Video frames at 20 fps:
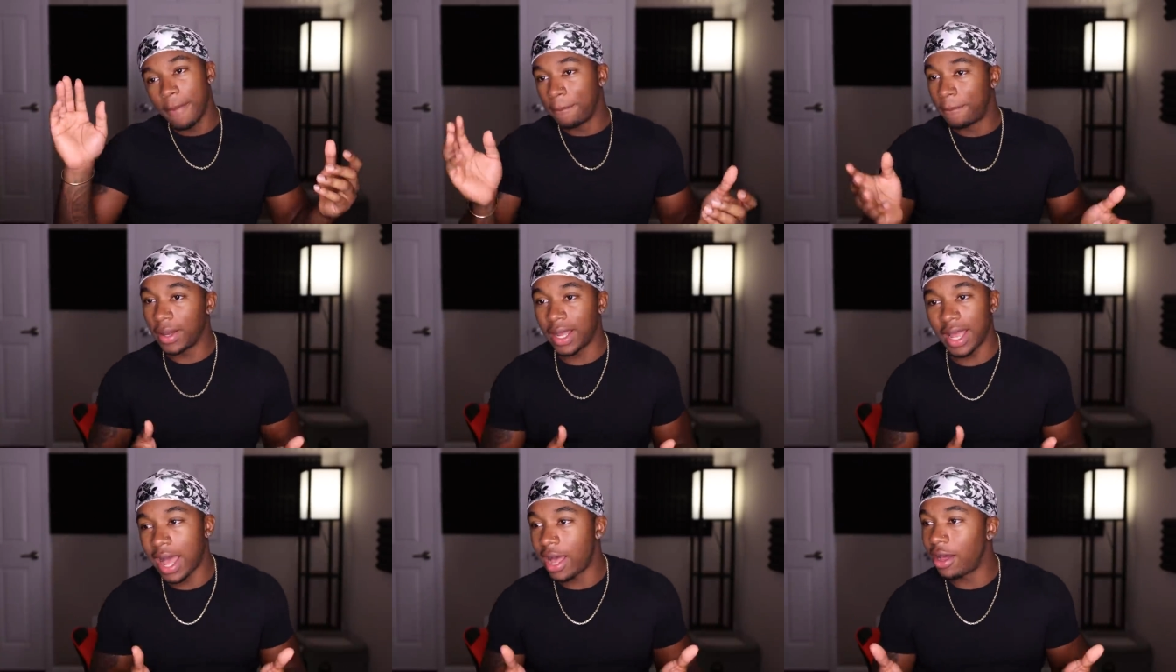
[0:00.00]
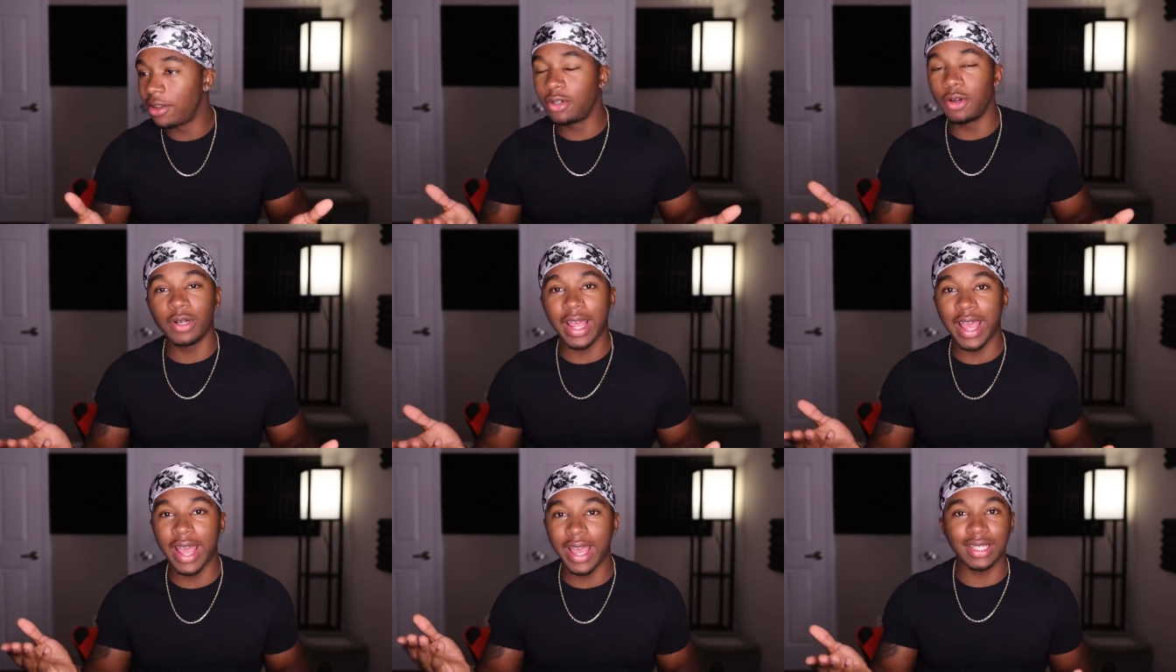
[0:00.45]
But I don't
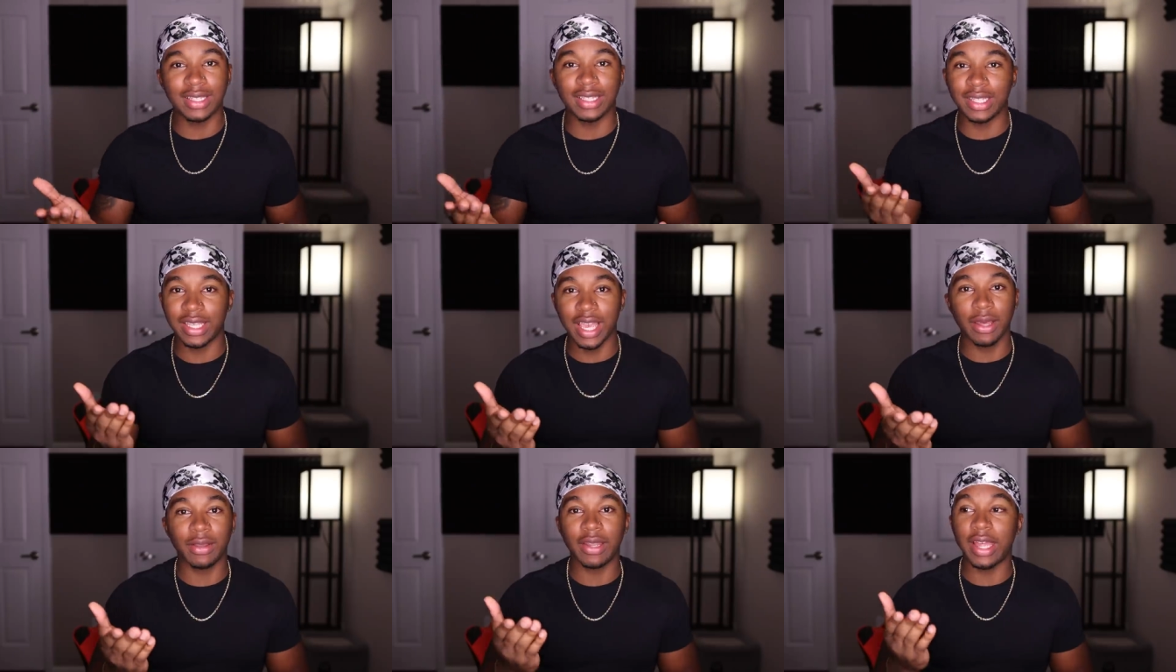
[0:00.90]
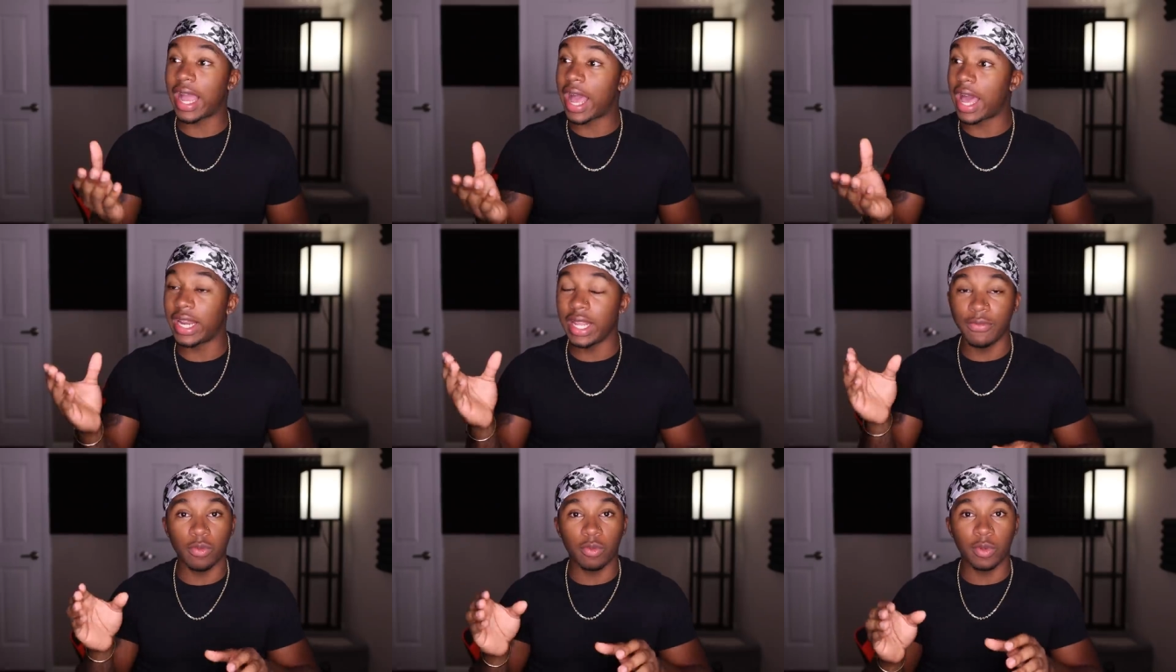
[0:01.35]
know what the heck the camera, like
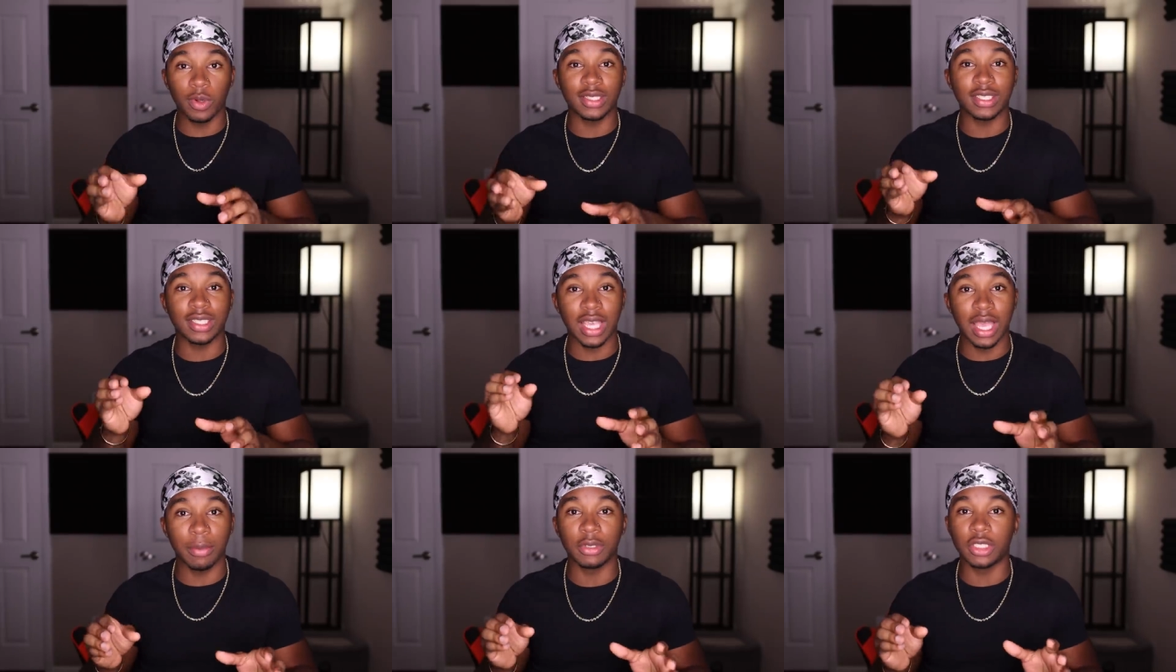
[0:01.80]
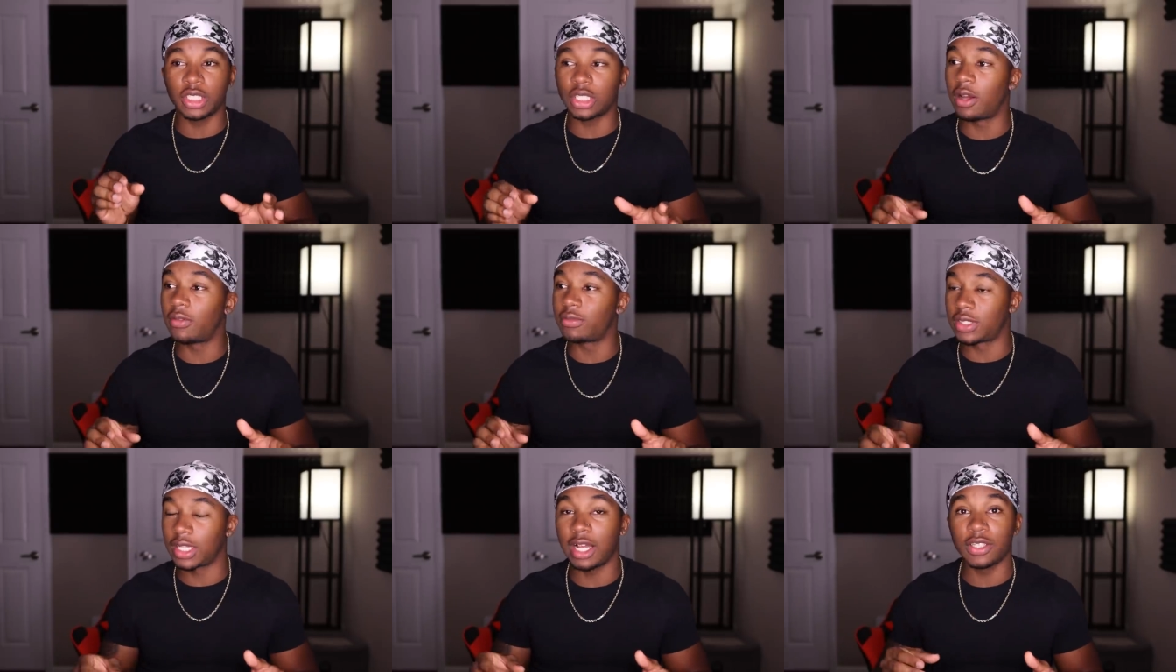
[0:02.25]
I didn't even realize the camera
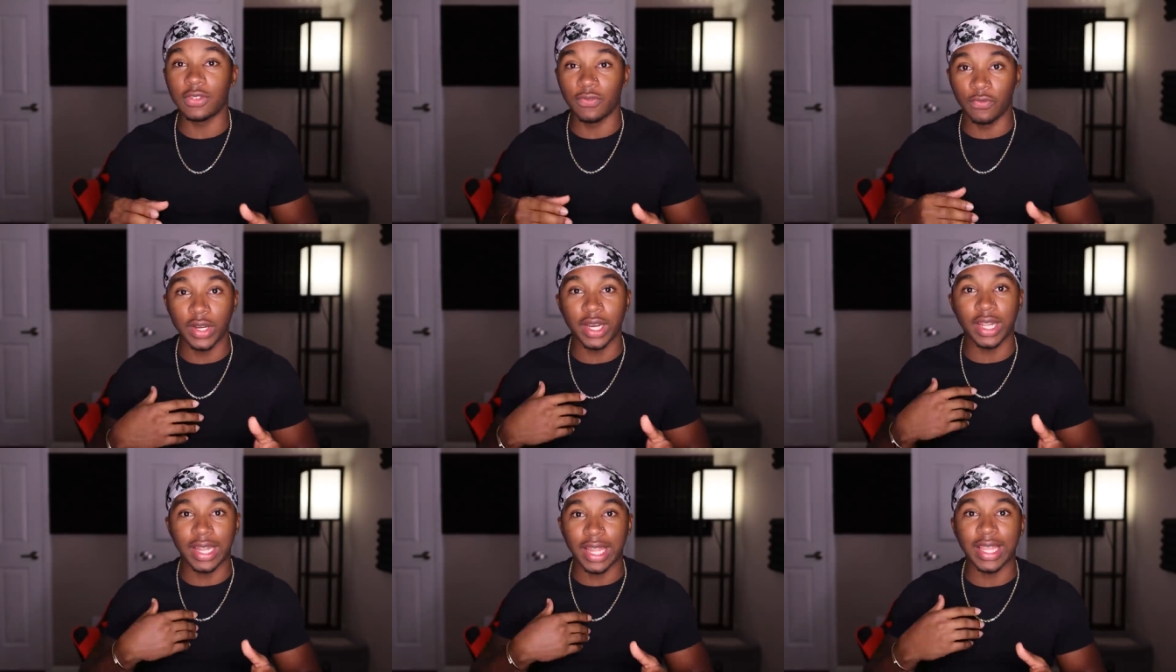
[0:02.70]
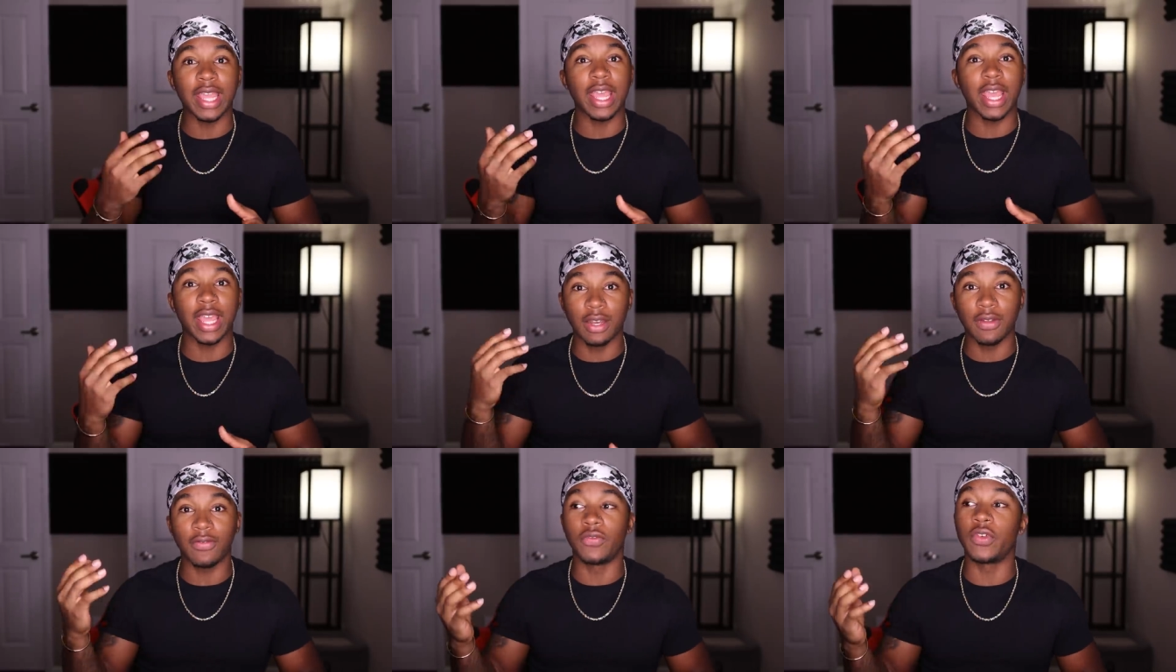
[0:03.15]
shut off until I was finna
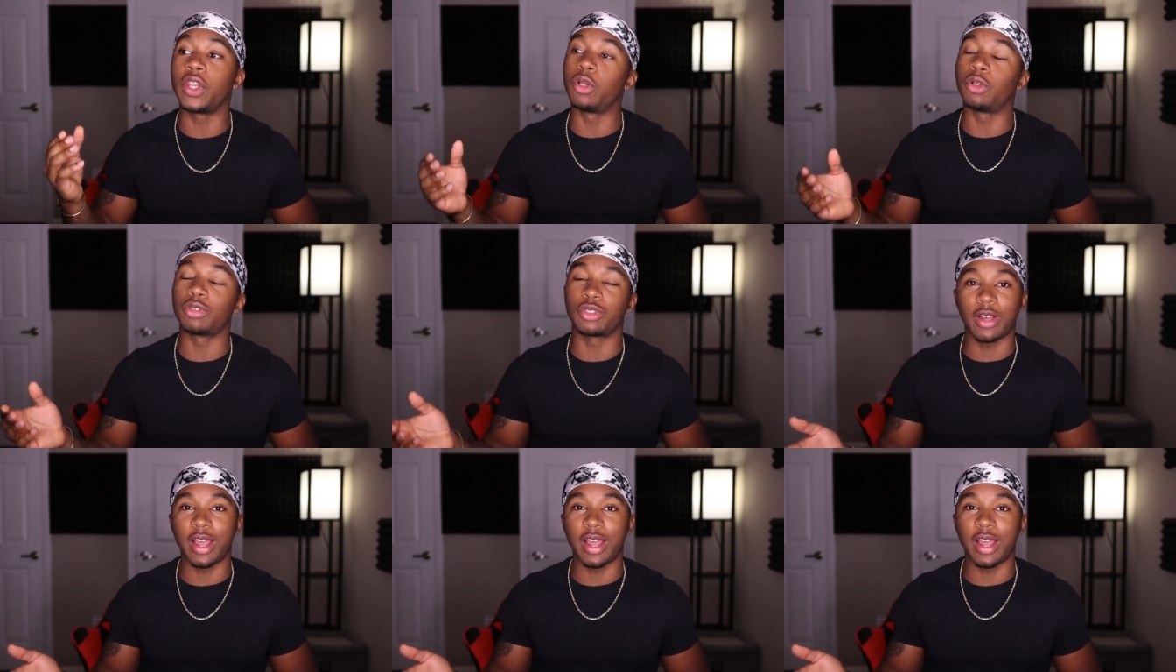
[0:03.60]
like end the video.